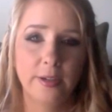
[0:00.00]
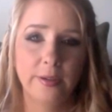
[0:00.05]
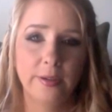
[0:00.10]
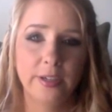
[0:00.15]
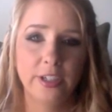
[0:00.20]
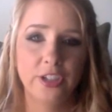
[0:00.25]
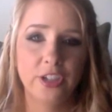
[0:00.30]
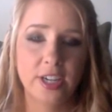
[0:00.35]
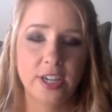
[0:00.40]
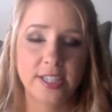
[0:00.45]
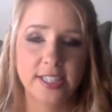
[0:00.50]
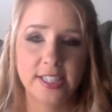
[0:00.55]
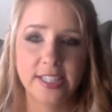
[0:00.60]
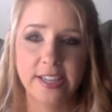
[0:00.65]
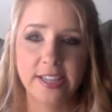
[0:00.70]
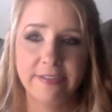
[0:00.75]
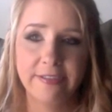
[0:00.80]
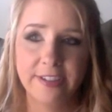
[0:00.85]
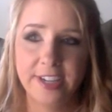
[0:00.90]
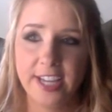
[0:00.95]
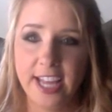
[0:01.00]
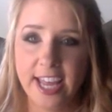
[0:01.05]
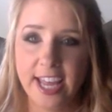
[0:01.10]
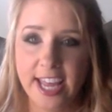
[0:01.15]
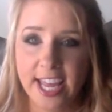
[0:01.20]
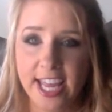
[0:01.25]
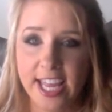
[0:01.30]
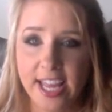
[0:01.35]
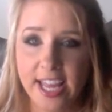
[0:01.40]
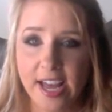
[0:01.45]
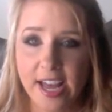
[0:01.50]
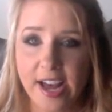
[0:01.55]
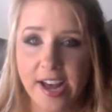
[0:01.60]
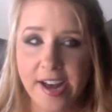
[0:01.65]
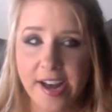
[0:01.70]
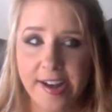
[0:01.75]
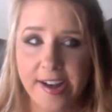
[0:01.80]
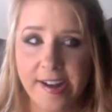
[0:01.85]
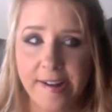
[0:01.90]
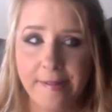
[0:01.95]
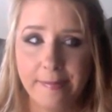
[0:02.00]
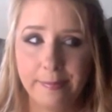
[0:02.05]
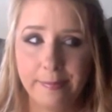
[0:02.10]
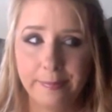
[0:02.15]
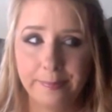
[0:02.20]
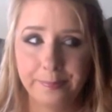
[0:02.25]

or dresses every day. Um,